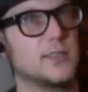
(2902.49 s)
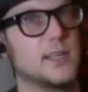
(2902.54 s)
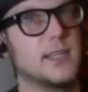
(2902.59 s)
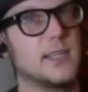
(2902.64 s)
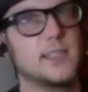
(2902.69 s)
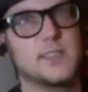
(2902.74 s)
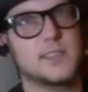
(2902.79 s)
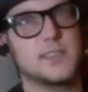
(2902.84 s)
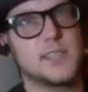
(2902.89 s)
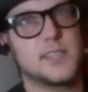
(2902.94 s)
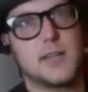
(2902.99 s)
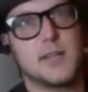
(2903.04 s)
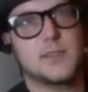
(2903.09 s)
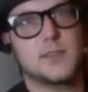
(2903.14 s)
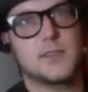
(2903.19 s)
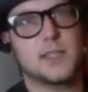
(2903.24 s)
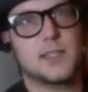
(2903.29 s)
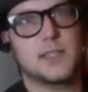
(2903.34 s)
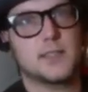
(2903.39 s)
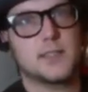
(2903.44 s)
It sounds
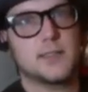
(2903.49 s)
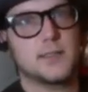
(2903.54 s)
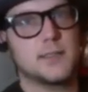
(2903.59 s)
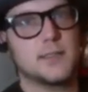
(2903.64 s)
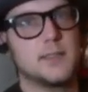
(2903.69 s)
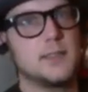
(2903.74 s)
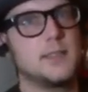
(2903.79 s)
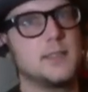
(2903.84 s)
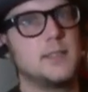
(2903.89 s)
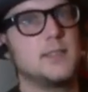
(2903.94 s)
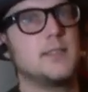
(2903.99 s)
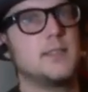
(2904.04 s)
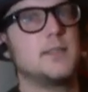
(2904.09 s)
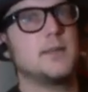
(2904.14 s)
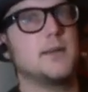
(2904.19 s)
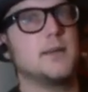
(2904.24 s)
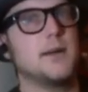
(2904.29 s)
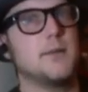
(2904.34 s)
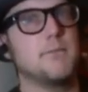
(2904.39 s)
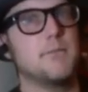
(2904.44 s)
like a
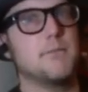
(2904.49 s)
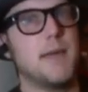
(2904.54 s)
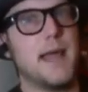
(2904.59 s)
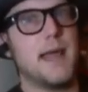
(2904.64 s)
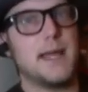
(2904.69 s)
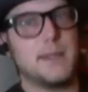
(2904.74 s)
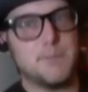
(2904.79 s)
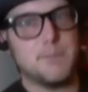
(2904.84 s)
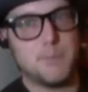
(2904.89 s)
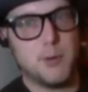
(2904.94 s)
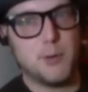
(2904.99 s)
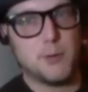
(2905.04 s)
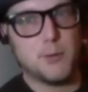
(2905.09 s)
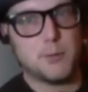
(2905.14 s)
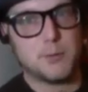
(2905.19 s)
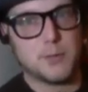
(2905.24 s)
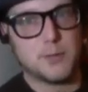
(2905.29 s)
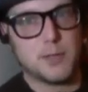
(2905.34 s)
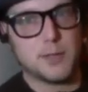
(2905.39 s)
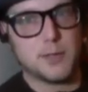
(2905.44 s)
bad pulp
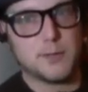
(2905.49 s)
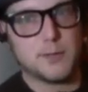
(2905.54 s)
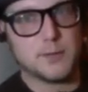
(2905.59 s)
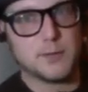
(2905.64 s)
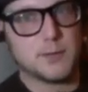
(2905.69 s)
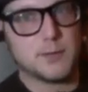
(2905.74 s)
novel,